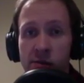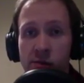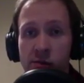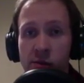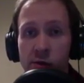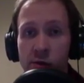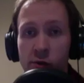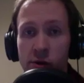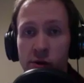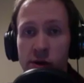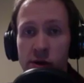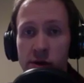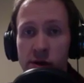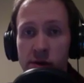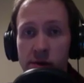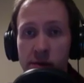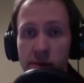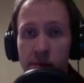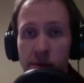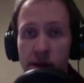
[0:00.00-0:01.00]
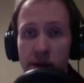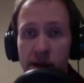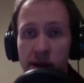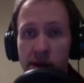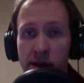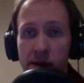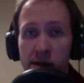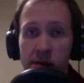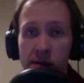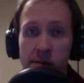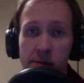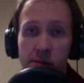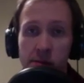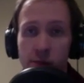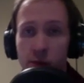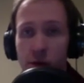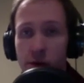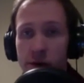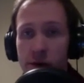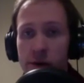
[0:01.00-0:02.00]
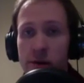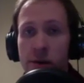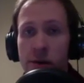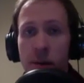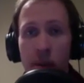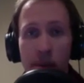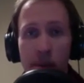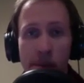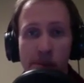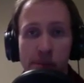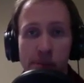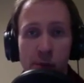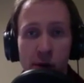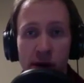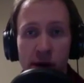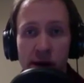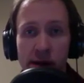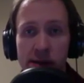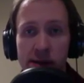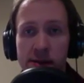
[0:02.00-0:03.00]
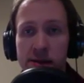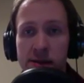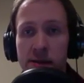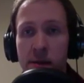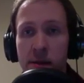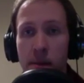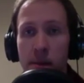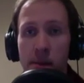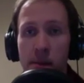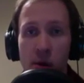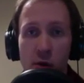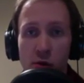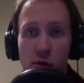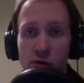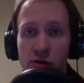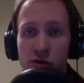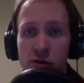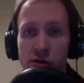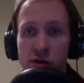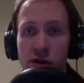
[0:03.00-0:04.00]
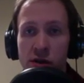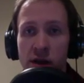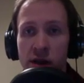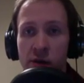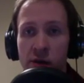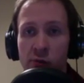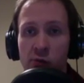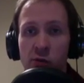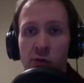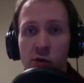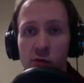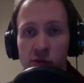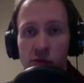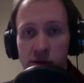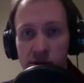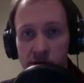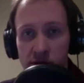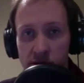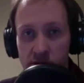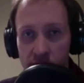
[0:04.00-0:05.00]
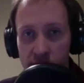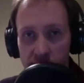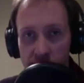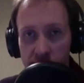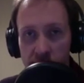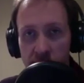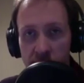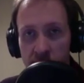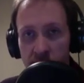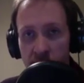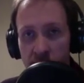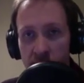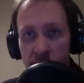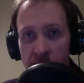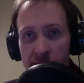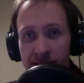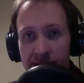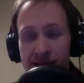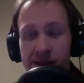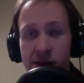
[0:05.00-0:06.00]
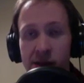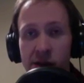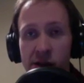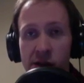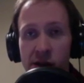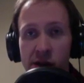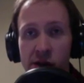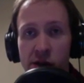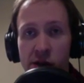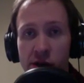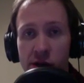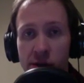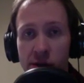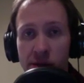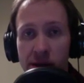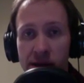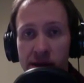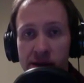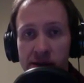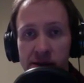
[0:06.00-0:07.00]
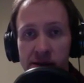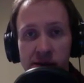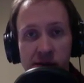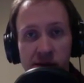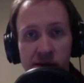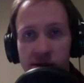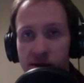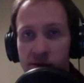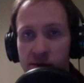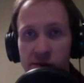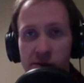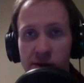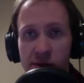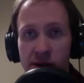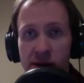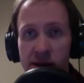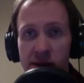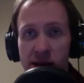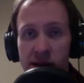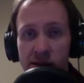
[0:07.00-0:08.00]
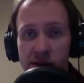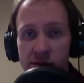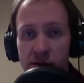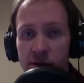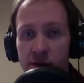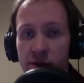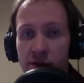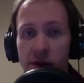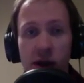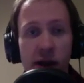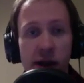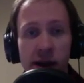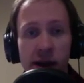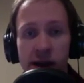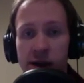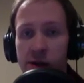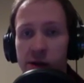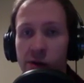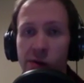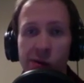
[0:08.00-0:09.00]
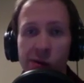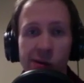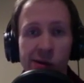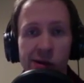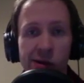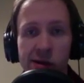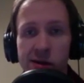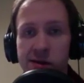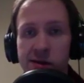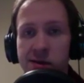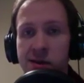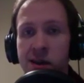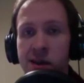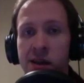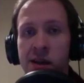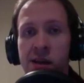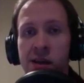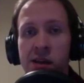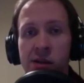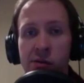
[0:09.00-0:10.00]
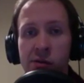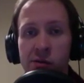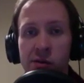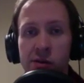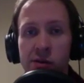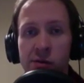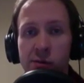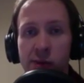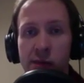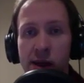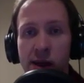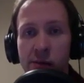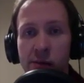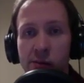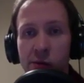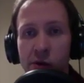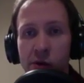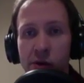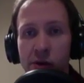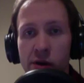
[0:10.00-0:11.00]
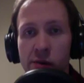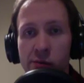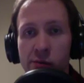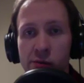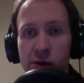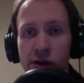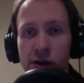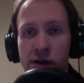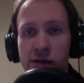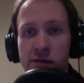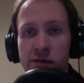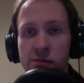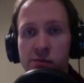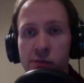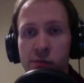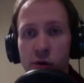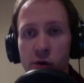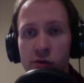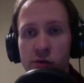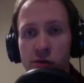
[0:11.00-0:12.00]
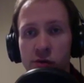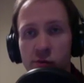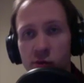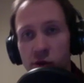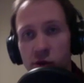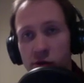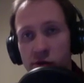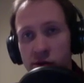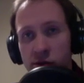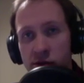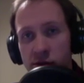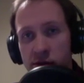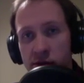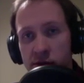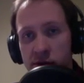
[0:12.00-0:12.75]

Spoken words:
Grill, bake, broil, braise, poach, and roast. That's how you're going to cook your meat. Don't do anything else. No frying, no oils. Grill, bake, broil, braise, poach, and roast.